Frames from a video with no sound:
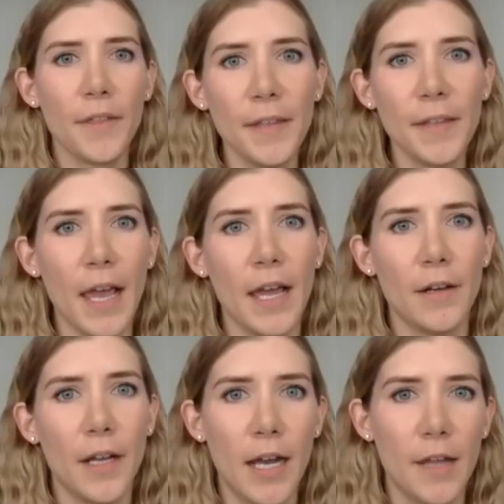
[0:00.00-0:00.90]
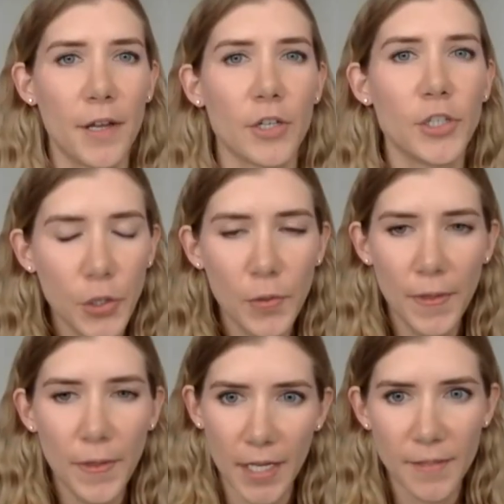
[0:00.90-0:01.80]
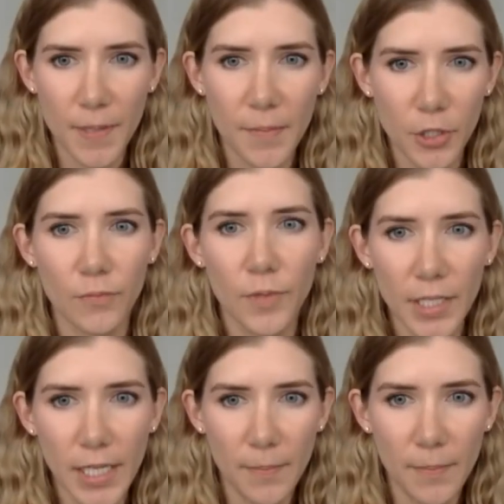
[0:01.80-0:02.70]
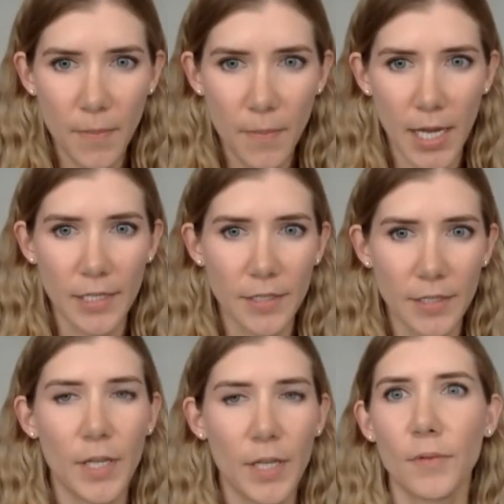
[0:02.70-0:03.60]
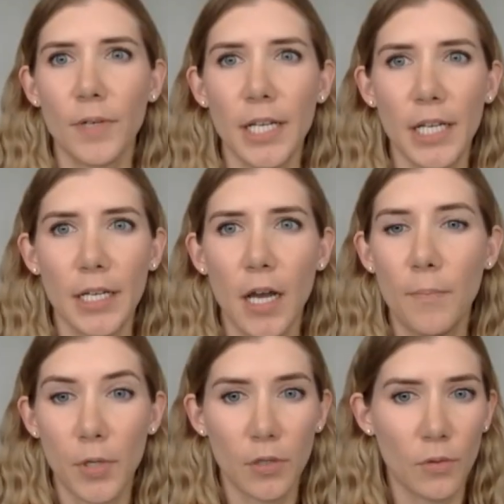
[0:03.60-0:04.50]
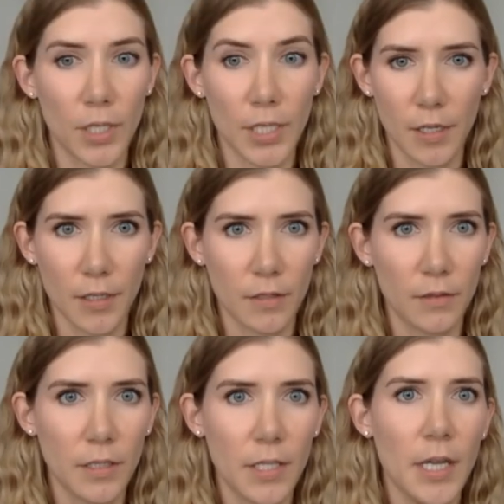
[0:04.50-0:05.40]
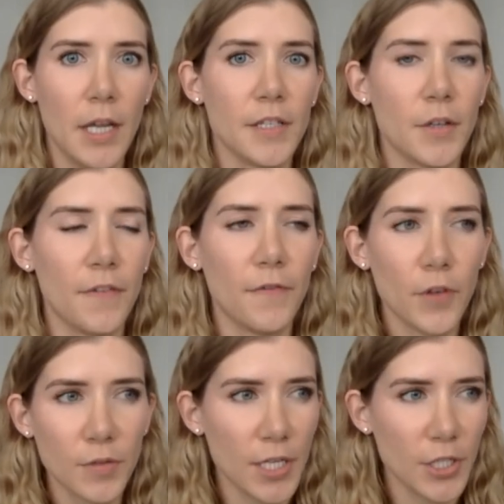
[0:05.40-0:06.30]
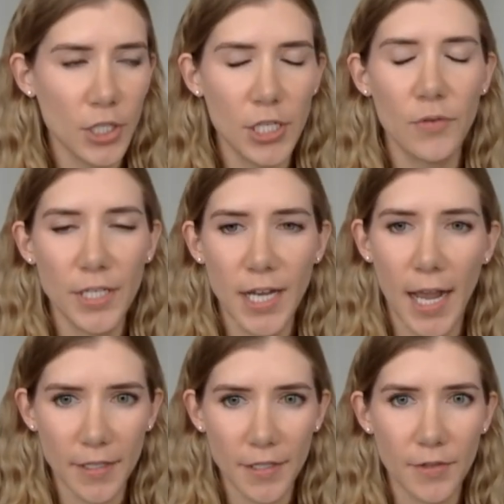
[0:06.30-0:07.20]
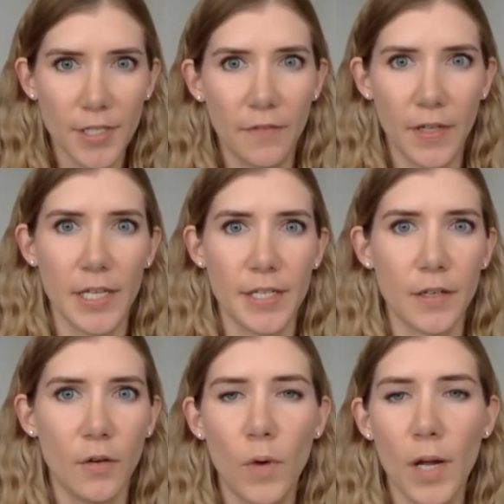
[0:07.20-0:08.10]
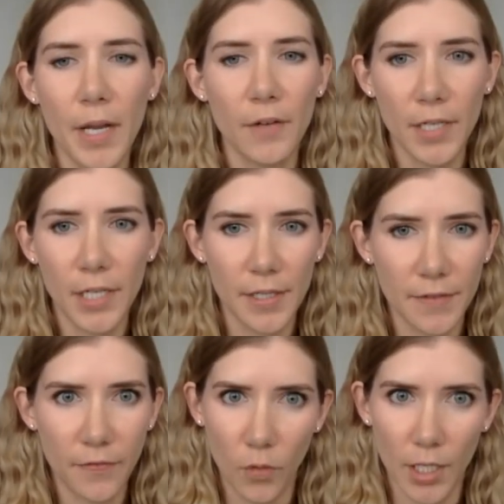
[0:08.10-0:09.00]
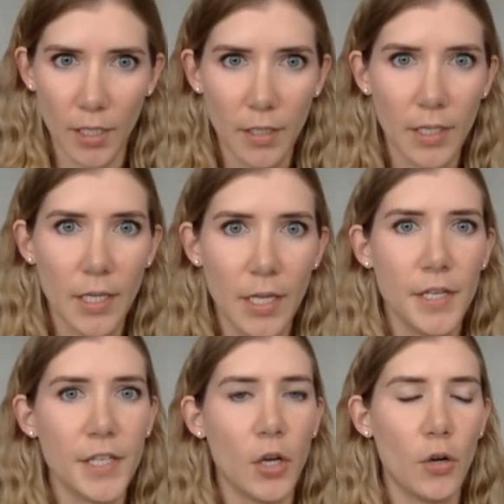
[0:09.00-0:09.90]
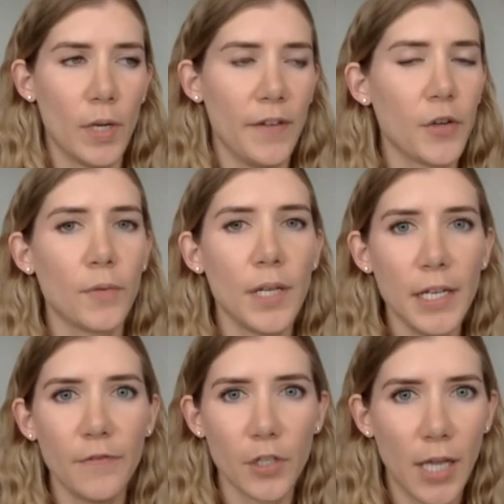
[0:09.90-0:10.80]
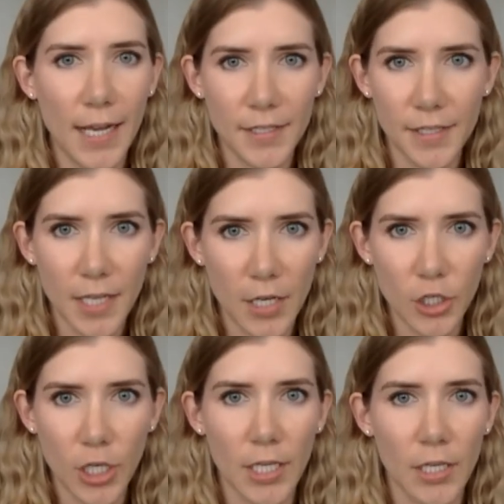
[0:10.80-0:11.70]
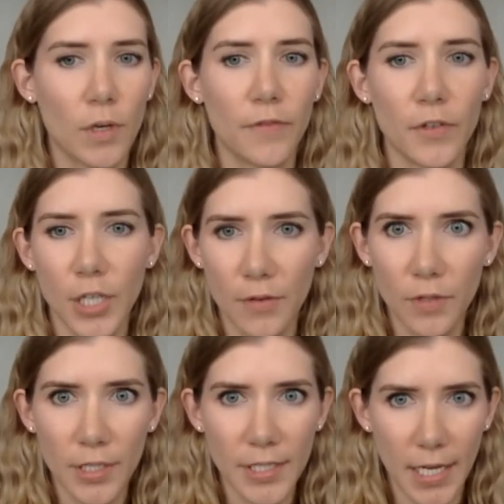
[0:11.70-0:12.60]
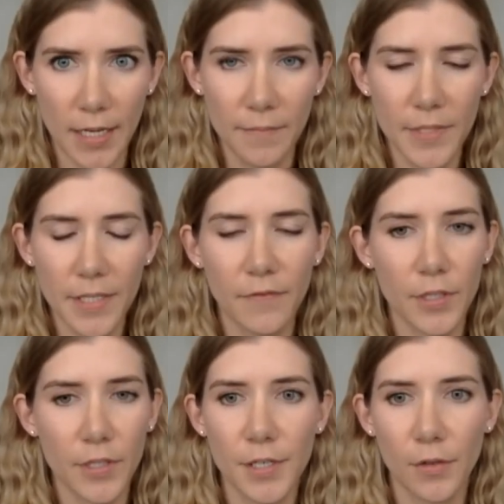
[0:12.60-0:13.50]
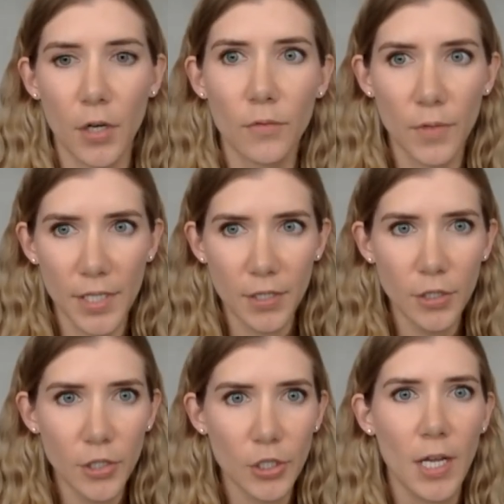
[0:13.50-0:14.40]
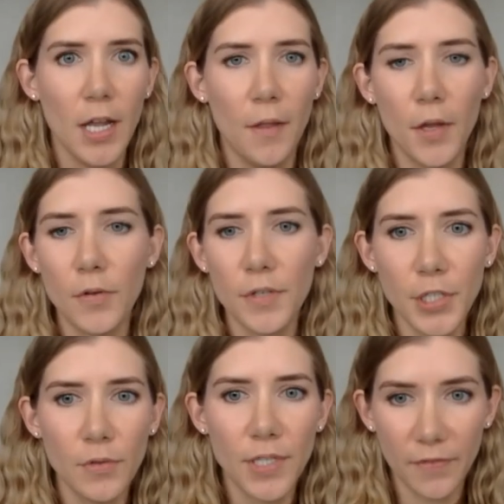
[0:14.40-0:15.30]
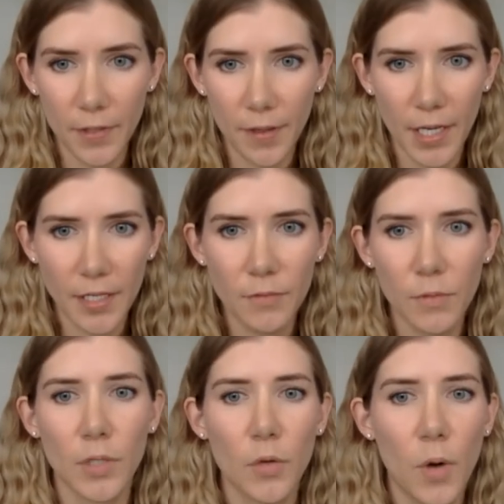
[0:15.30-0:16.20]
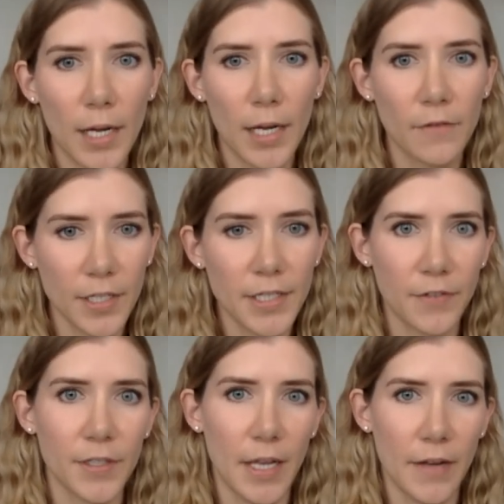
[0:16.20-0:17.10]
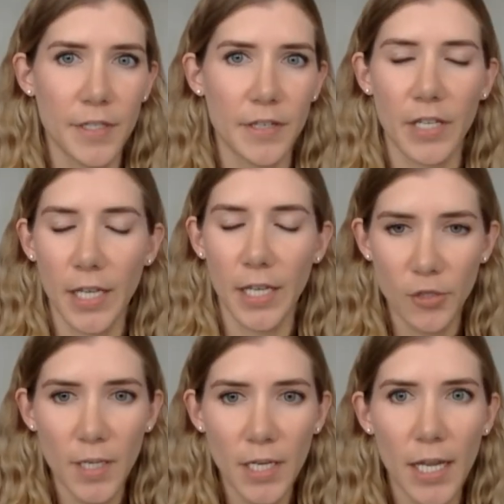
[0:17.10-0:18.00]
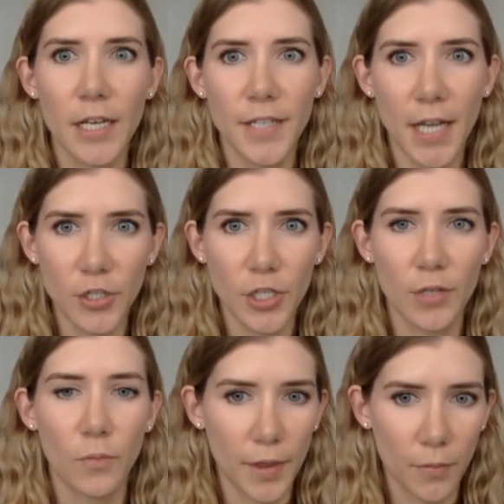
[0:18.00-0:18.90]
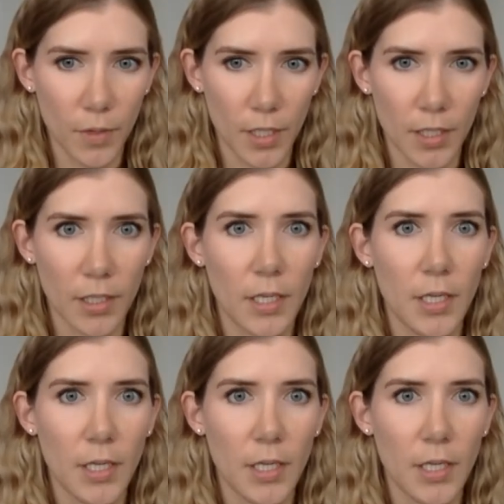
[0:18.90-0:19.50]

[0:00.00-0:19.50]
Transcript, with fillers: think that uh, there are two things people should really keep in mind when they're reading a book or an article. So the first question you need to ask yourself is, what am I reading this for? So if you're reading for class discussion or for general exams versus your own research, those two different things will require very different levels of engagement and attention with the work.